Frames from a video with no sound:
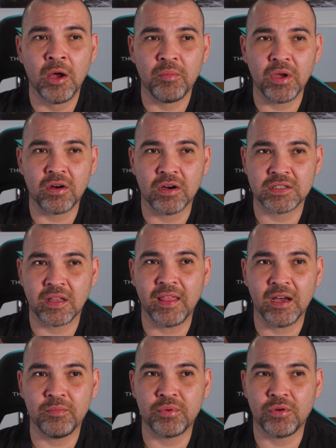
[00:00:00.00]
because at
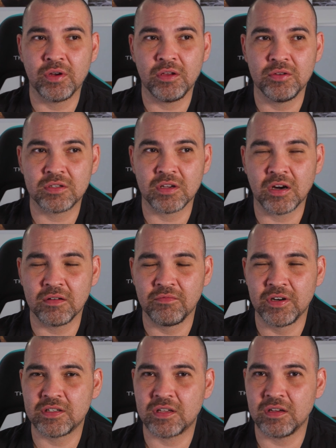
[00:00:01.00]
that point you start
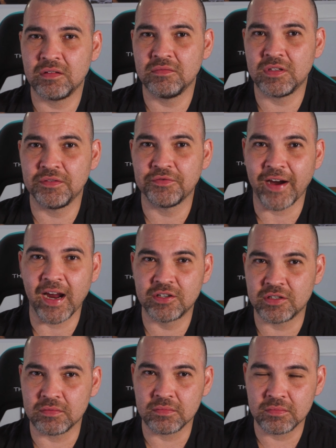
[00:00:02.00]
risking
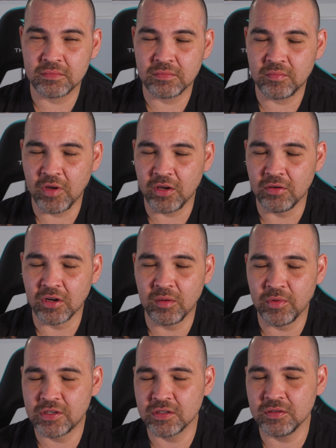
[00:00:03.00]
diffraction in your
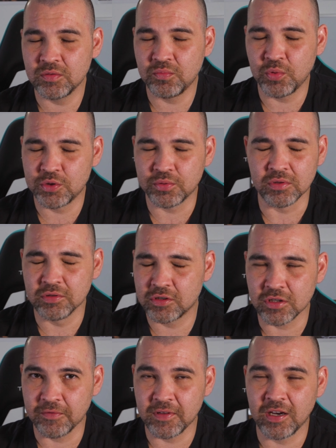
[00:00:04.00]
images, which will
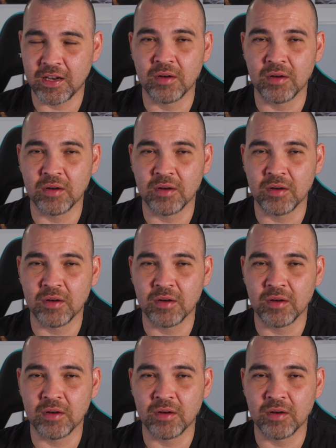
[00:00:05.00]
soften it